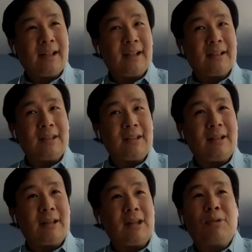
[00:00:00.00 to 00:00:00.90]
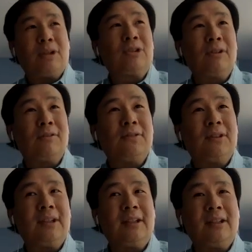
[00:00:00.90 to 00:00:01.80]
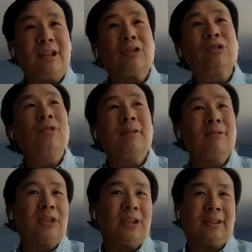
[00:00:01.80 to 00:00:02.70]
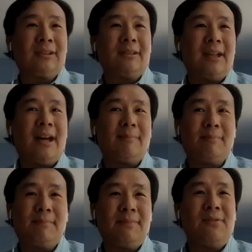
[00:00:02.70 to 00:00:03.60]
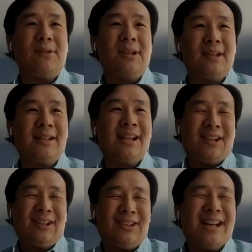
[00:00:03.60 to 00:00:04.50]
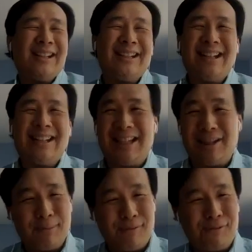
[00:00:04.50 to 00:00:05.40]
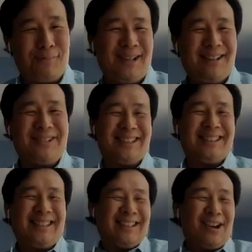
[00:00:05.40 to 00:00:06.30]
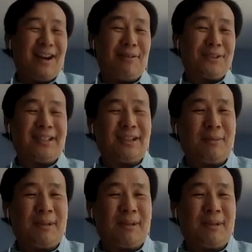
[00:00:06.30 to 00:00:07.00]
the pressure of the alternative was just not, not tenable for me. It was just like, no, I wasn't going to be